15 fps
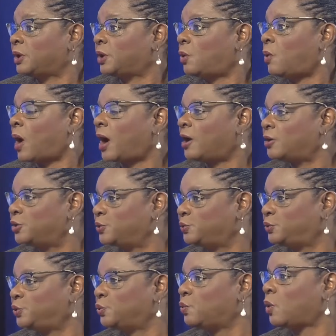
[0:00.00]
to require you
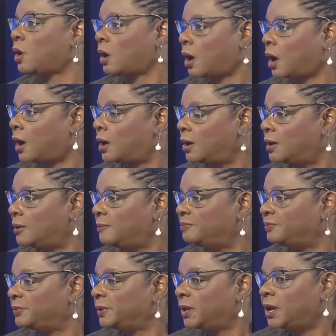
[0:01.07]
to work,
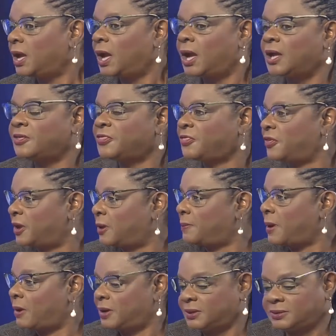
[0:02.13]
think
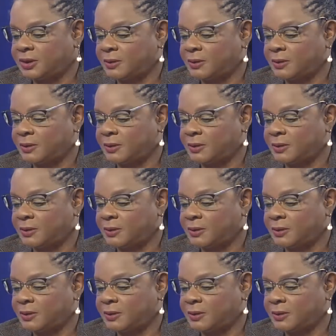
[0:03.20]
about it.